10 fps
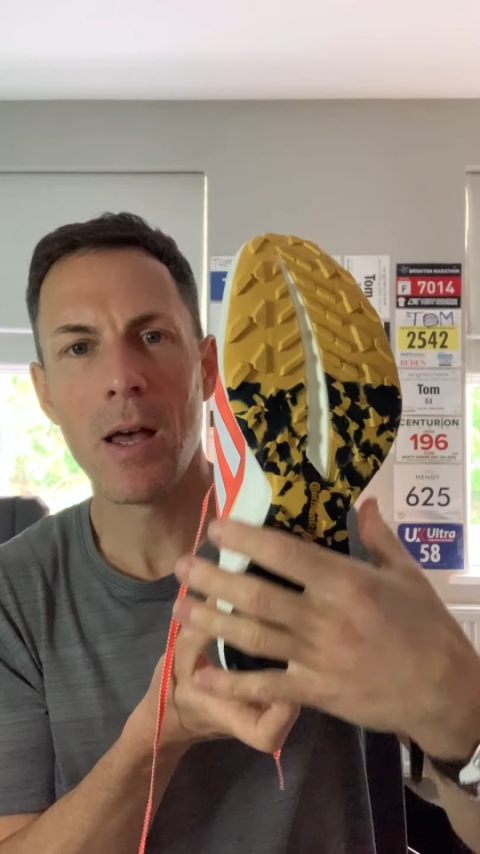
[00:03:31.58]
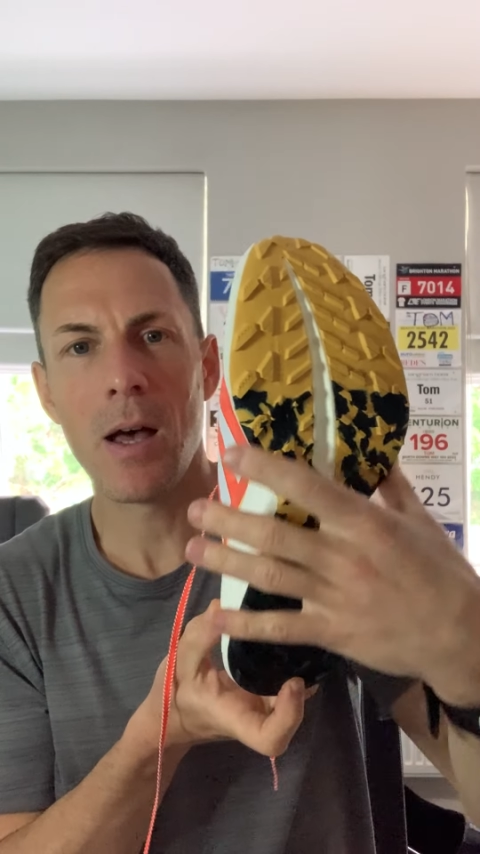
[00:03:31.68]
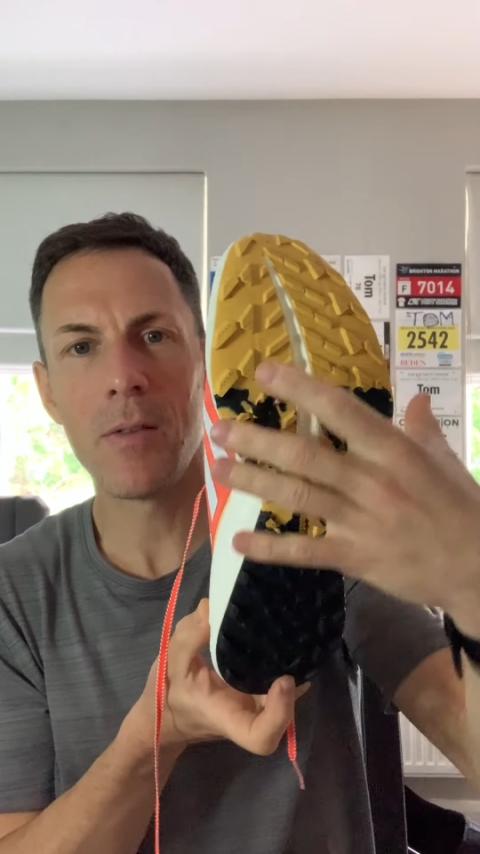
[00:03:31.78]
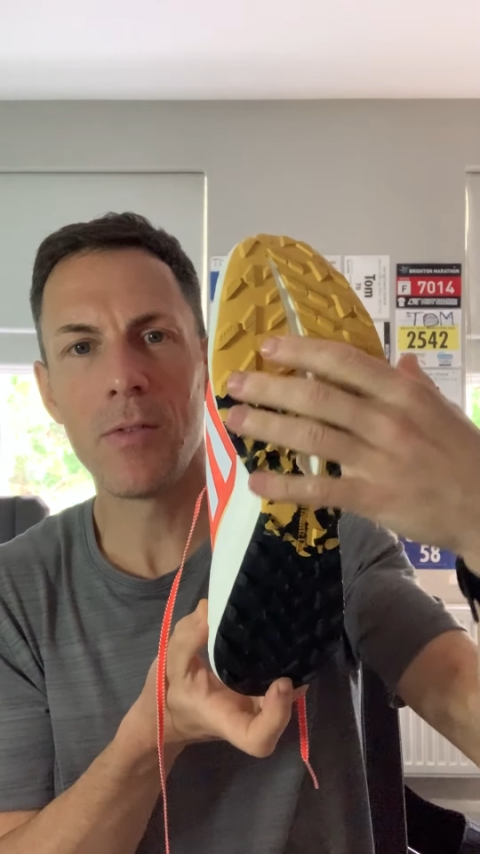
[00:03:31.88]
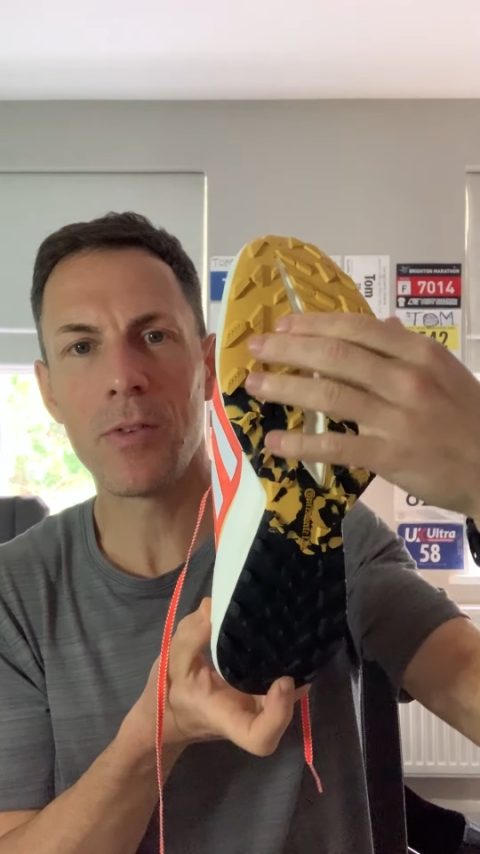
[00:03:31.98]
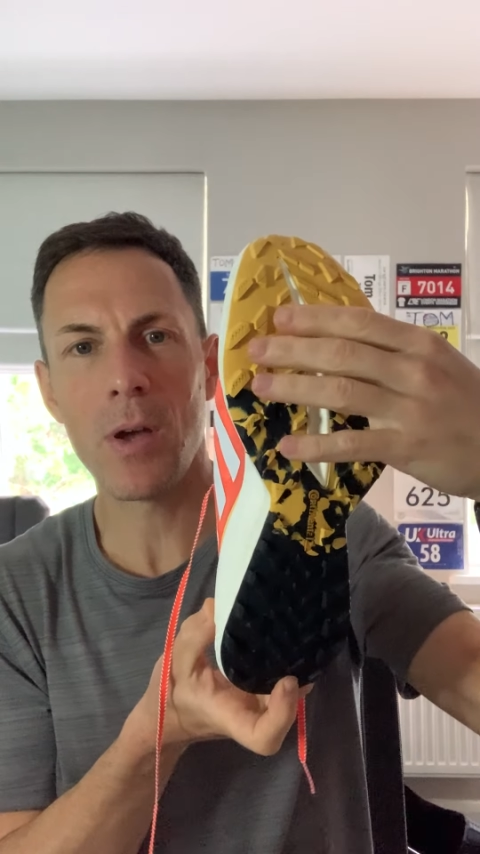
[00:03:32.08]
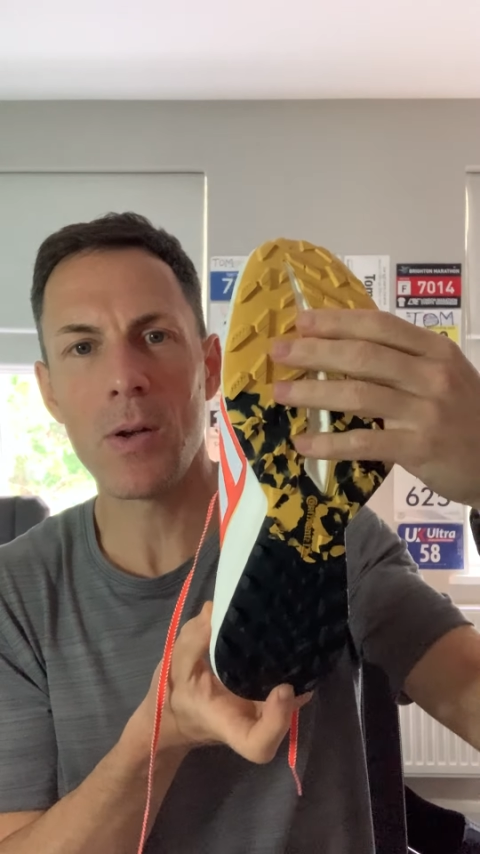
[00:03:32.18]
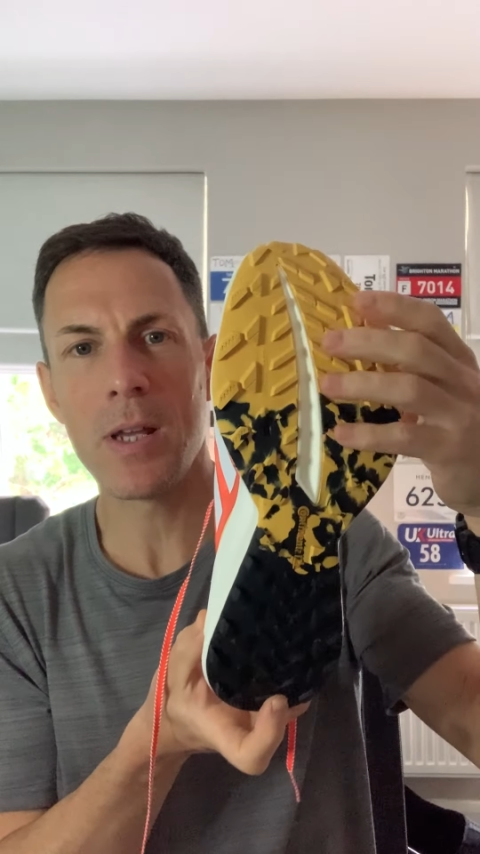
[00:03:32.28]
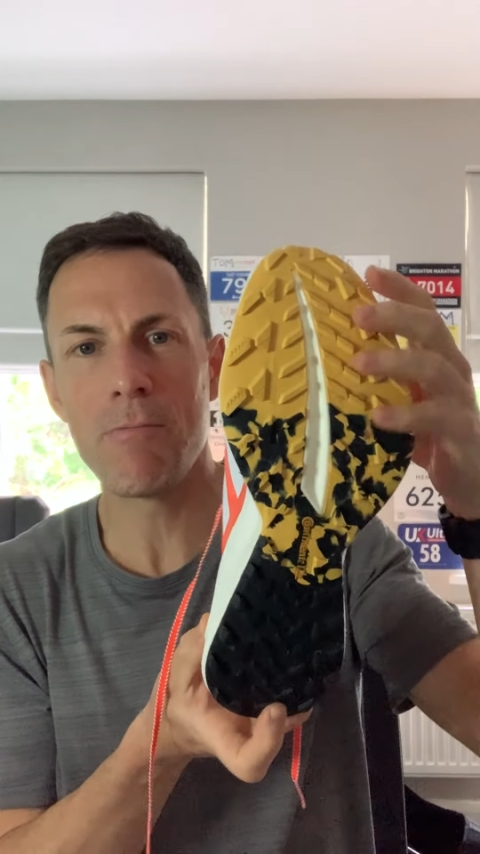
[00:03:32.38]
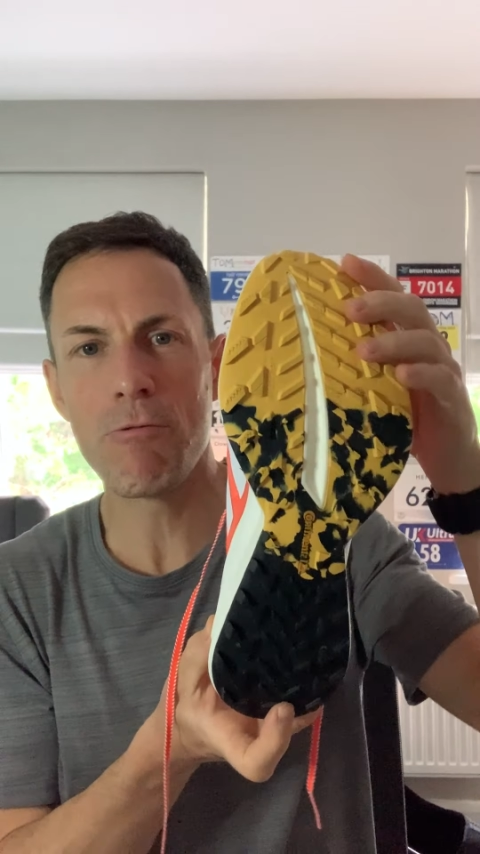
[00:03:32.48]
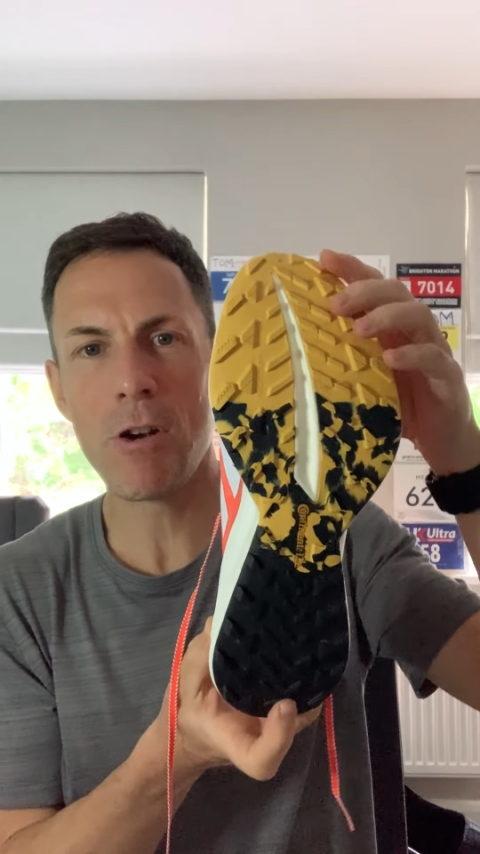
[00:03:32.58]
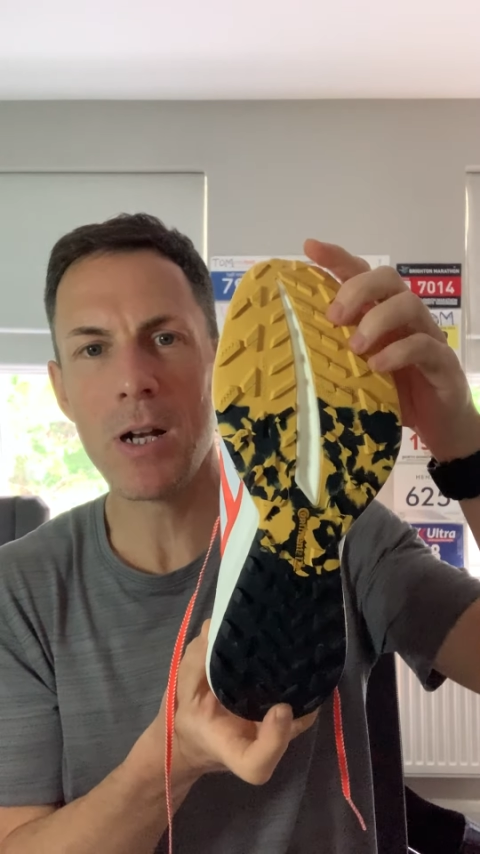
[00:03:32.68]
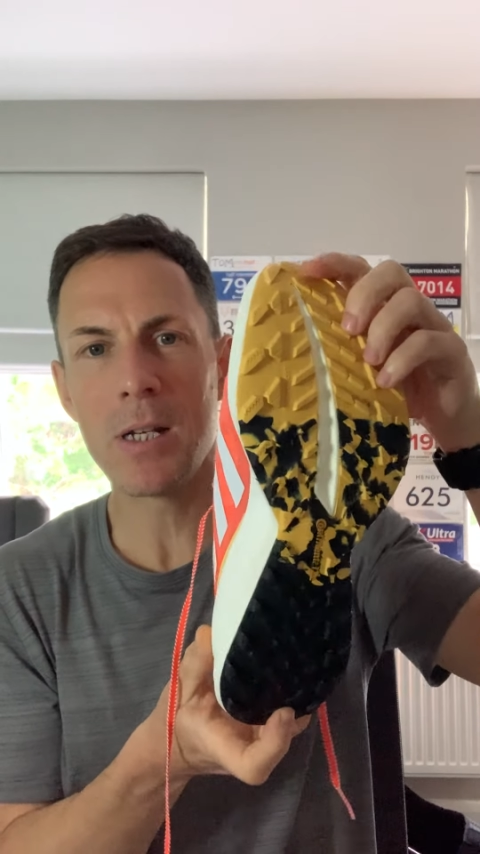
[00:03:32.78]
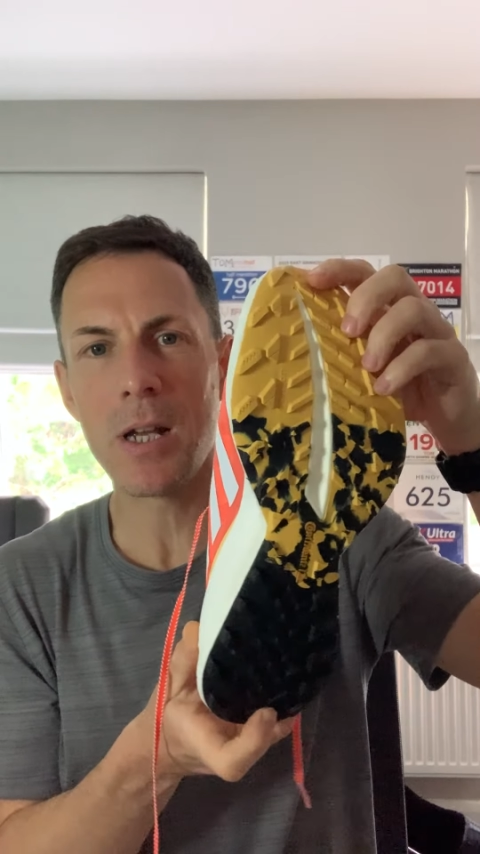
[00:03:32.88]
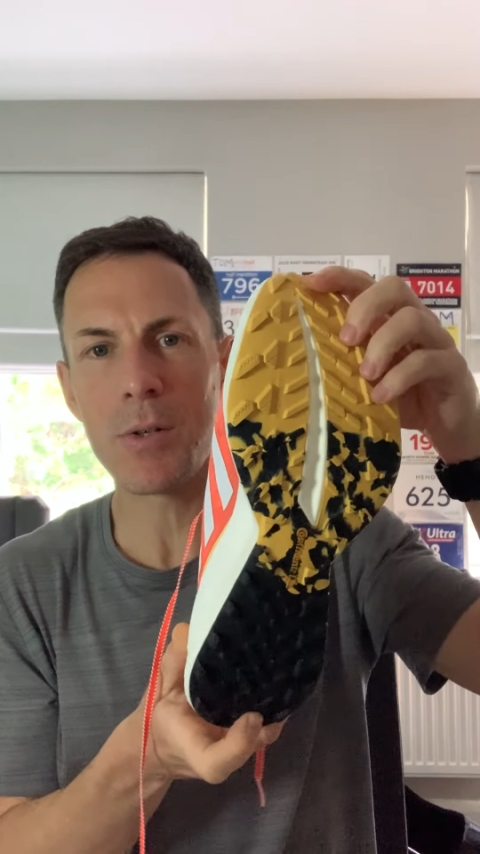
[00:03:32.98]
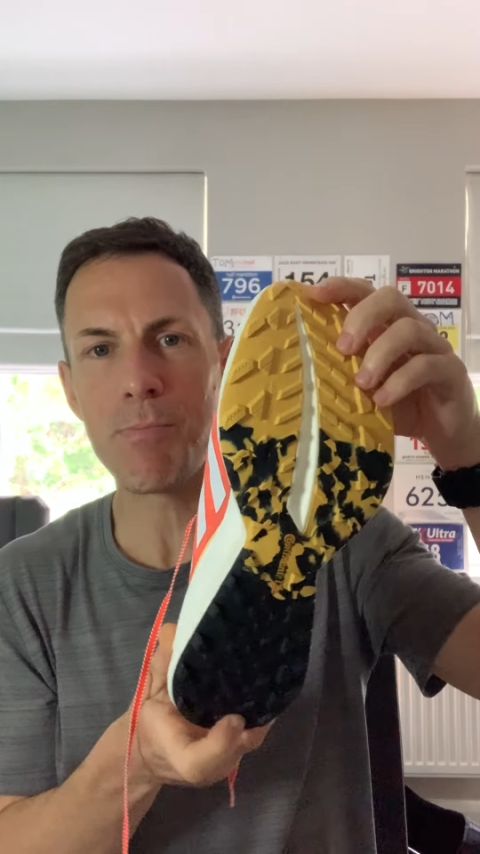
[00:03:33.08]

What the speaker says: and so it really does